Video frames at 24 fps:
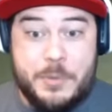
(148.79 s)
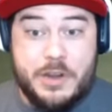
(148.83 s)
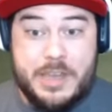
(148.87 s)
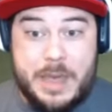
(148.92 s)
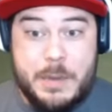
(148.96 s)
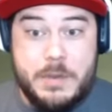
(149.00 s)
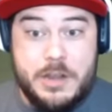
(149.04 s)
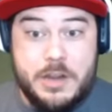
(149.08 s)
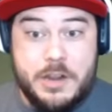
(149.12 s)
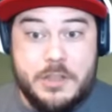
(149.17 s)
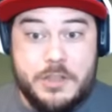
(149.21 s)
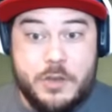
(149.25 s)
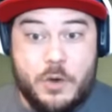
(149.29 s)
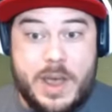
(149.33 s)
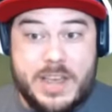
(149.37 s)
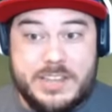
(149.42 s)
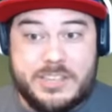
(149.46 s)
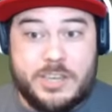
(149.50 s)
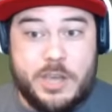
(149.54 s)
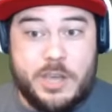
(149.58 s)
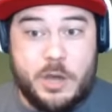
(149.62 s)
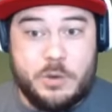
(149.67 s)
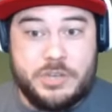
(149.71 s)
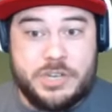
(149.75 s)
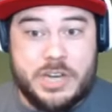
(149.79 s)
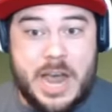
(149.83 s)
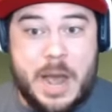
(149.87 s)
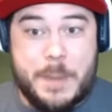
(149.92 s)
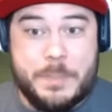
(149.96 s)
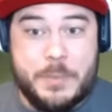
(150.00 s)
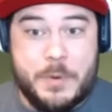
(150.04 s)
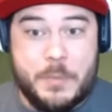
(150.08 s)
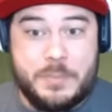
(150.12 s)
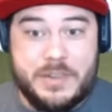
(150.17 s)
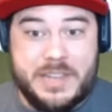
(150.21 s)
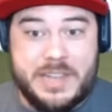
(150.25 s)
Get me to the rescue
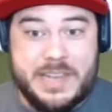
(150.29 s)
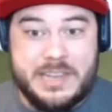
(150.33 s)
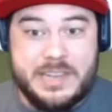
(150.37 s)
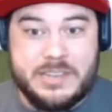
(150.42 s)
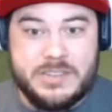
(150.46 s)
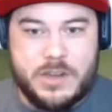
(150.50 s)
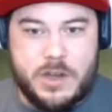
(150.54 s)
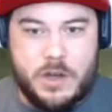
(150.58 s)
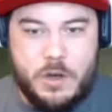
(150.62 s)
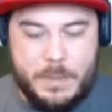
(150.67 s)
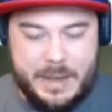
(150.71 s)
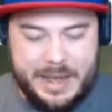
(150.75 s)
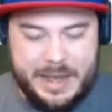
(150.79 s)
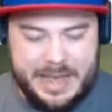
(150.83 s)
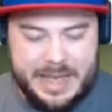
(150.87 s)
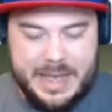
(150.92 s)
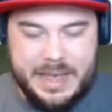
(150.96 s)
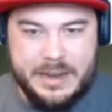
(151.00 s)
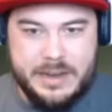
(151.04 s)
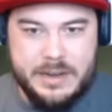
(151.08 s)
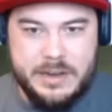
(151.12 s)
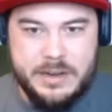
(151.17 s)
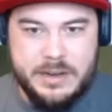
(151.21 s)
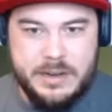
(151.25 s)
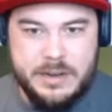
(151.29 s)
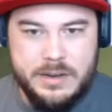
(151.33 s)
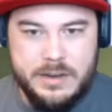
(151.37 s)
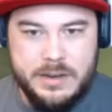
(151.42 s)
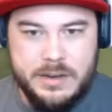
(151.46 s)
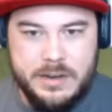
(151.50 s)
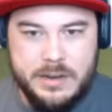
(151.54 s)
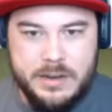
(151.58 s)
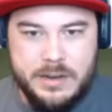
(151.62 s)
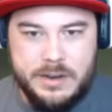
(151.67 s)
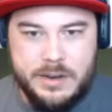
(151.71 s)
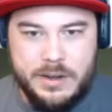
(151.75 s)
chopper, please. Oh, my God.
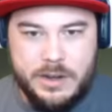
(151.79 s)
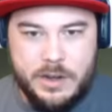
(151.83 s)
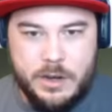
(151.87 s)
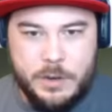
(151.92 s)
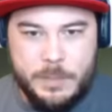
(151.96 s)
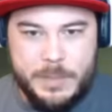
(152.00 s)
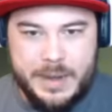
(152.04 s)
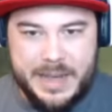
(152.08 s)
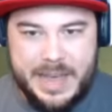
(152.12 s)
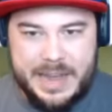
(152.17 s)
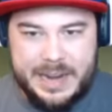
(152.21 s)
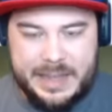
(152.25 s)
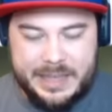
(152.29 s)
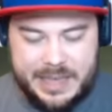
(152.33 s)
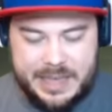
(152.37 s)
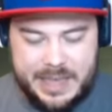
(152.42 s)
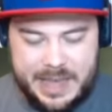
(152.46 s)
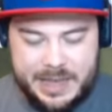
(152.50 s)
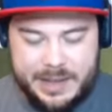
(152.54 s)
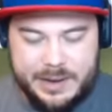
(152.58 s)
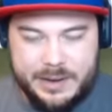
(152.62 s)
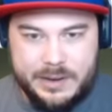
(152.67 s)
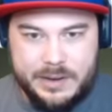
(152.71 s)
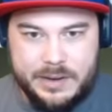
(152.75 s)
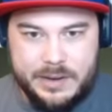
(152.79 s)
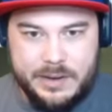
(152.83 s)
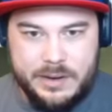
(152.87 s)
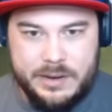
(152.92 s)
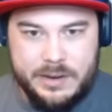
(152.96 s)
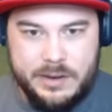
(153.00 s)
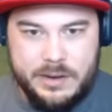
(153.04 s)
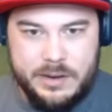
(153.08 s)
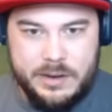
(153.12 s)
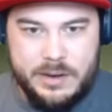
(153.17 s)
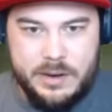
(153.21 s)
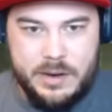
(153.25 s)
Oh, my God, I can't.
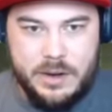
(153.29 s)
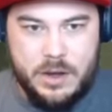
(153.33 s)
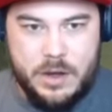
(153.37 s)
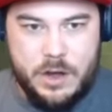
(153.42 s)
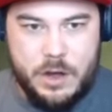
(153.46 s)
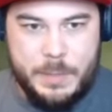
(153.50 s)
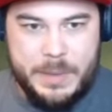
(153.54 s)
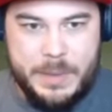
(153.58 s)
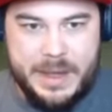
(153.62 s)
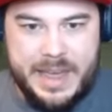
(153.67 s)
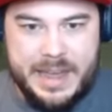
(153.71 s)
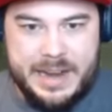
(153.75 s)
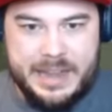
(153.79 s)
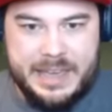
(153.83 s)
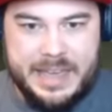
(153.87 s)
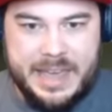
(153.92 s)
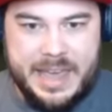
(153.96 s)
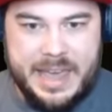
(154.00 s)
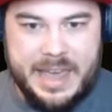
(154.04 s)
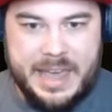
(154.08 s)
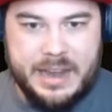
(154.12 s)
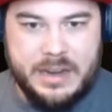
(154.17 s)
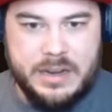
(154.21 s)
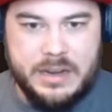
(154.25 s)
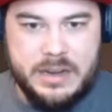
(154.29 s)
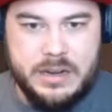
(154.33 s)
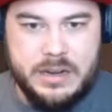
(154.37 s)
Oh, my God, I can't.